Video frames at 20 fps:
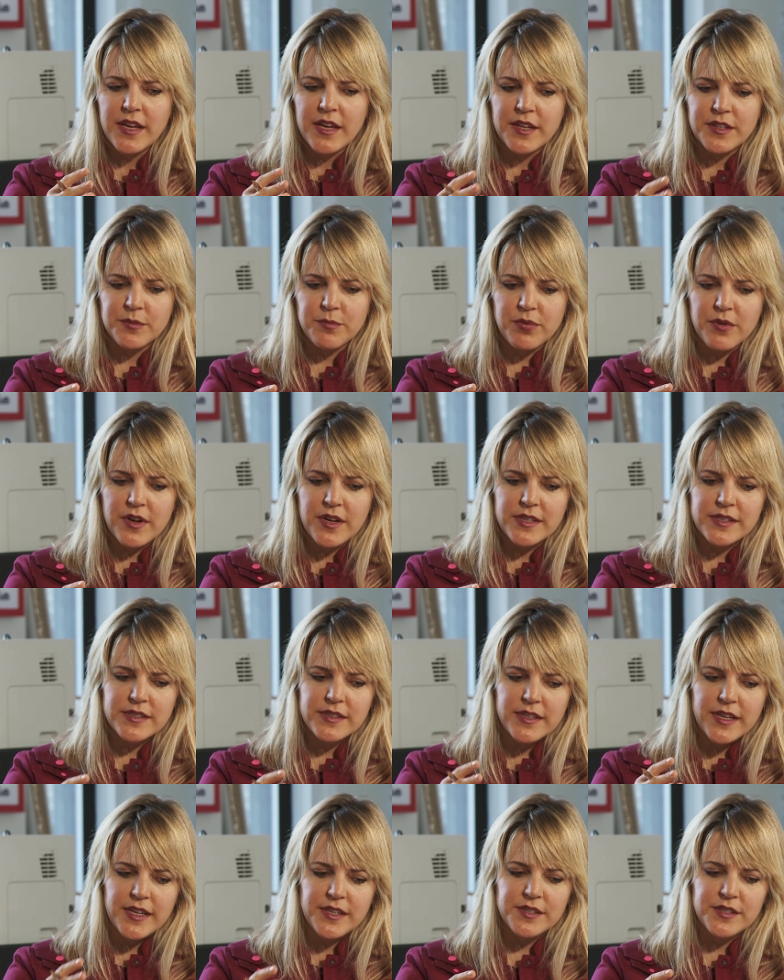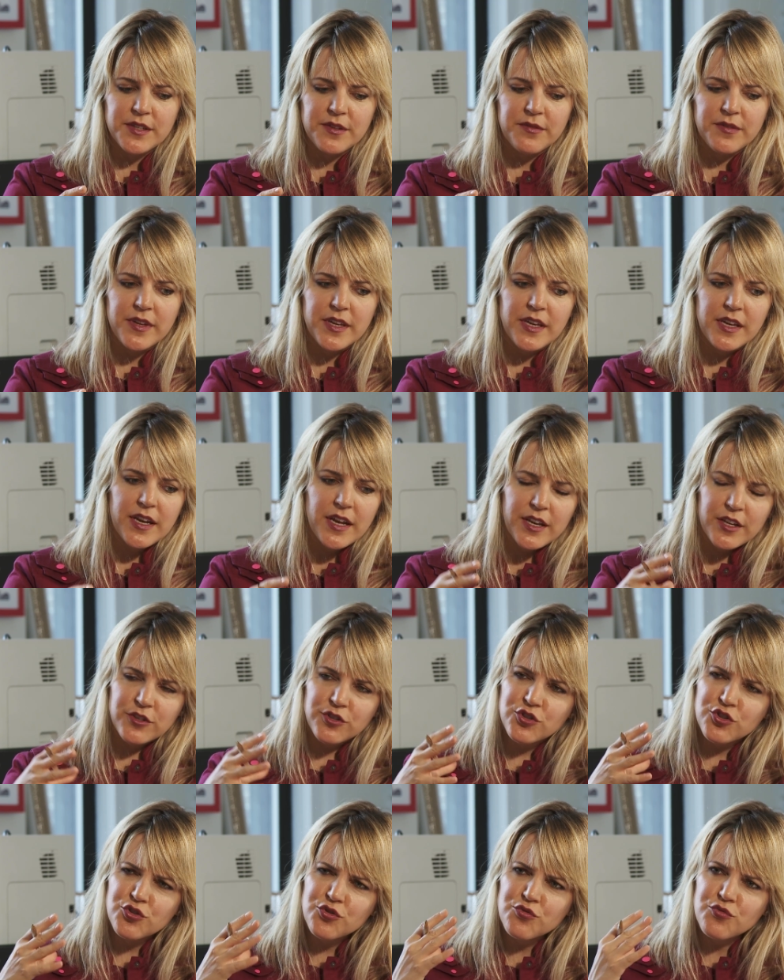it's brought ACV an
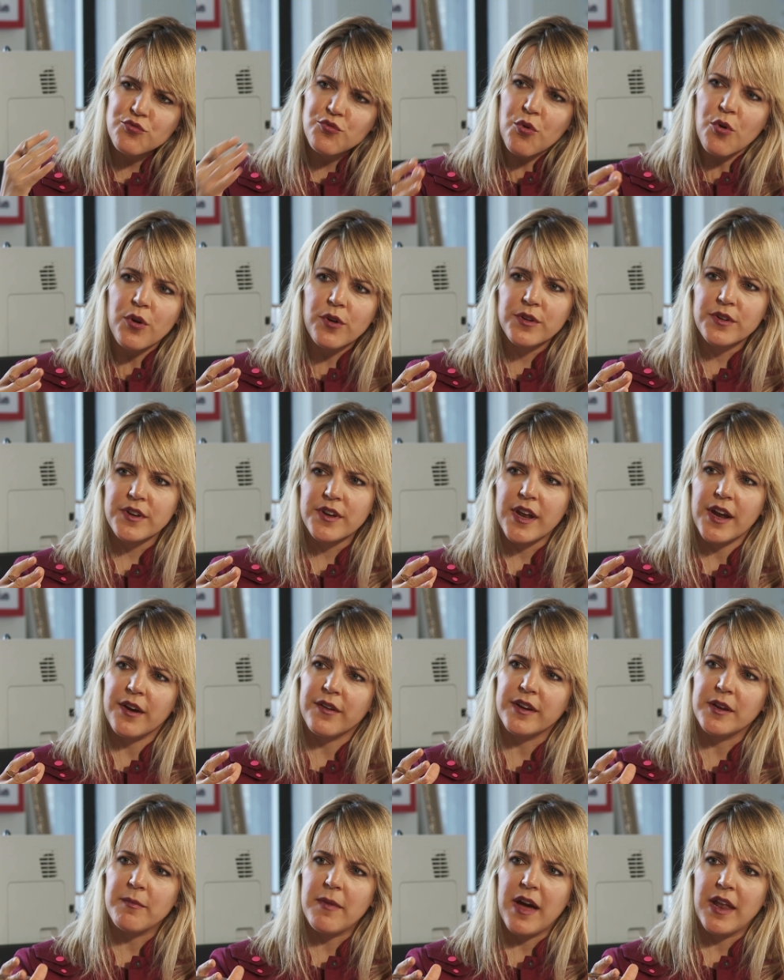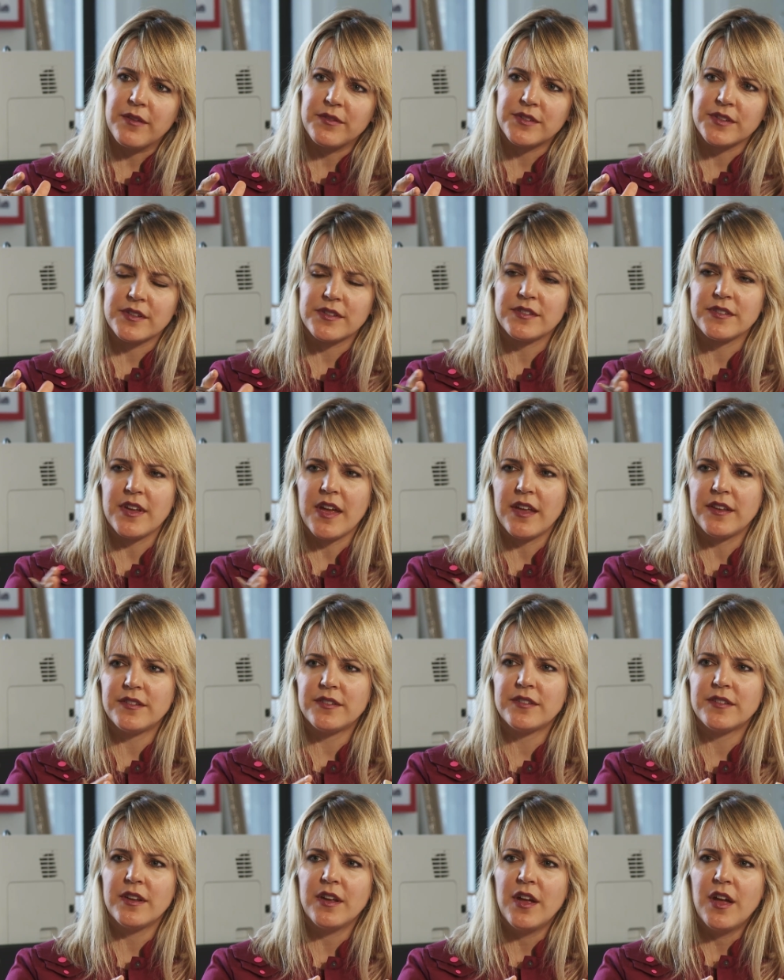extraordinary amount of
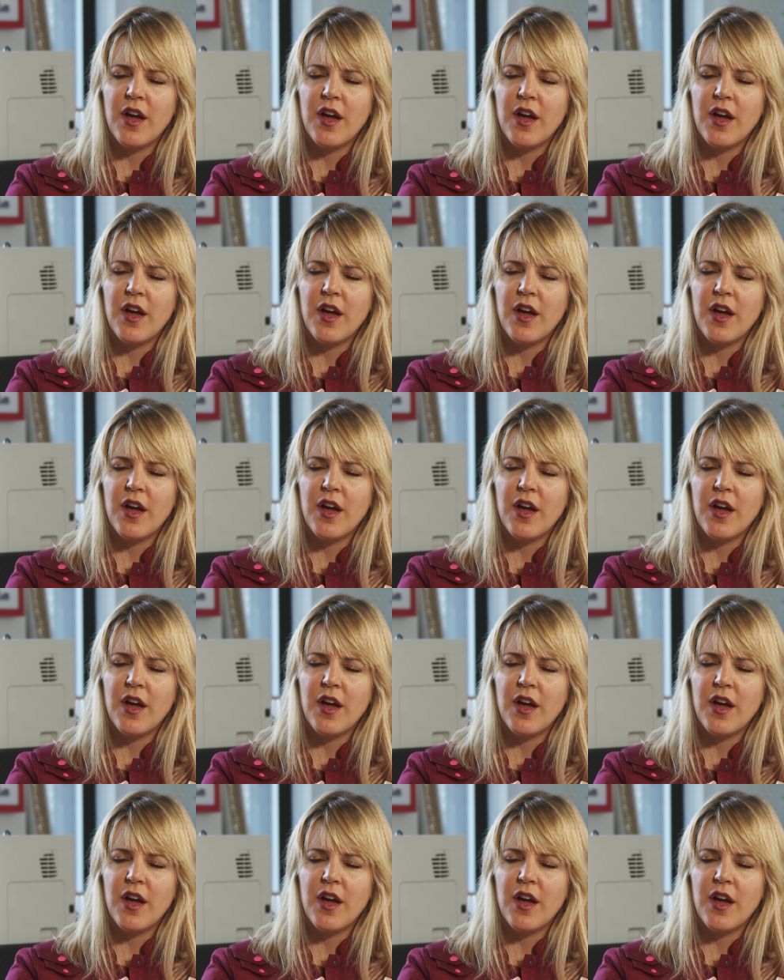success,